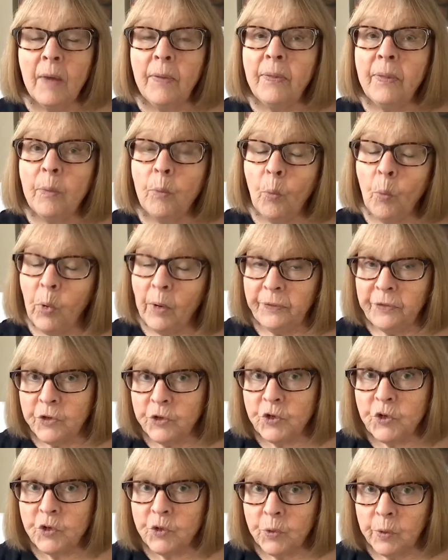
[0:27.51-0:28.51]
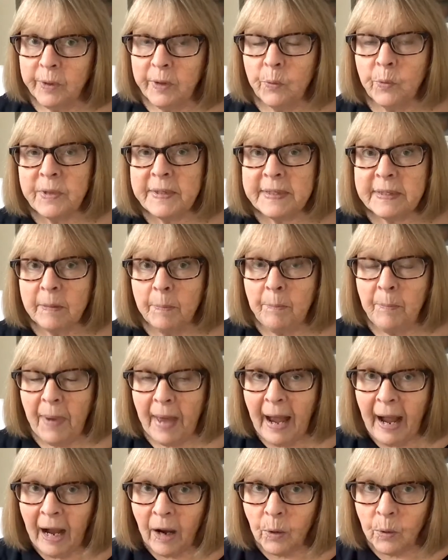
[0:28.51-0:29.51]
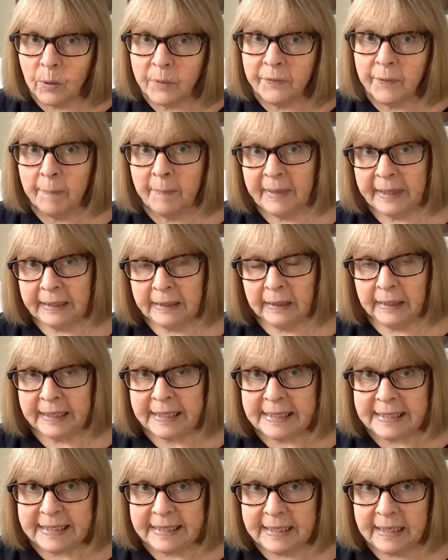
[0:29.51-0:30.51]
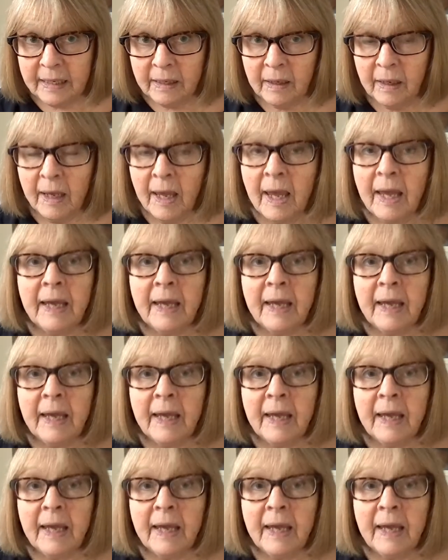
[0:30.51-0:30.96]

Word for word: the, what the story was about, the main idea,